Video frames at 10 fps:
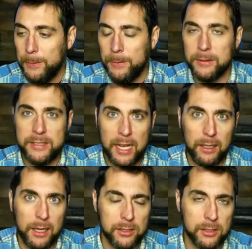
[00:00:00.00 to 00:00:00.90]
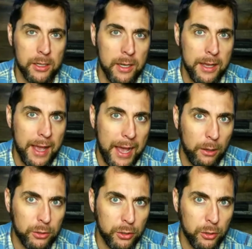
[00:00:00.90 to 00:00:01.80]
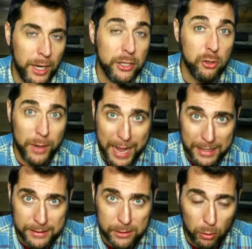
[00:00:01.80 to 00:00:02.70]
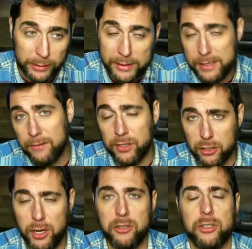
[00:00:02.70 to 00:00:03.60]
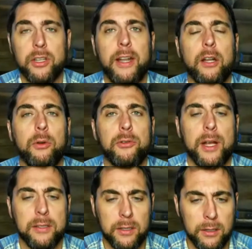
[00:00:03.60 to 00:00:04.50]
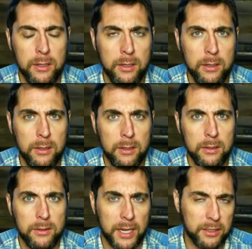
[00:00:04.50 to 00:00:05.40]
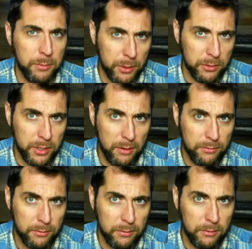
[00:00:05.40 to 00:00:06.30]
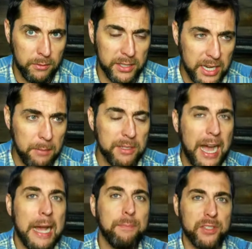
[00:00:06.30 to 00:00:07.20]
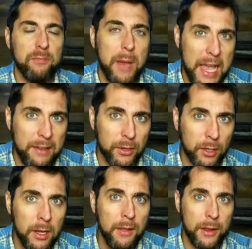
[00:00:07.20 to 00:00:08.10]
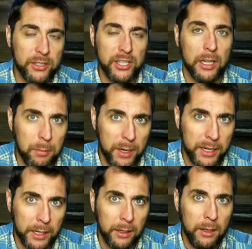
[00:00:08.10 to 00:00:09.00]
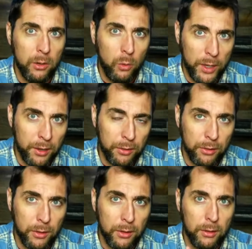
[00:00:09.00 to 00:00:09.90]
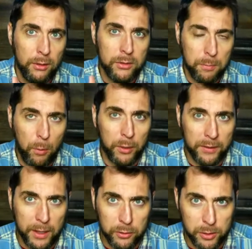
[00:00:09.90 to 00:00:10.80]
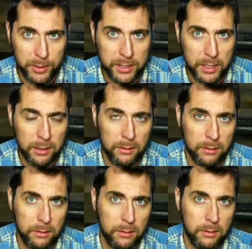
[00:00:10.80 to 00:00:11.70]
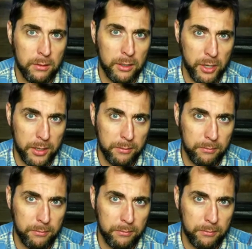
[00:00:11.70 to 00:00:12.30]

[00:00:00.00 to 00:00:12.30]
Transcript: tell us how to address, or at least have suggestions on how to address the sex abuse stuff. The same types of behavior they're celebrating with supporting the LGBT agenda.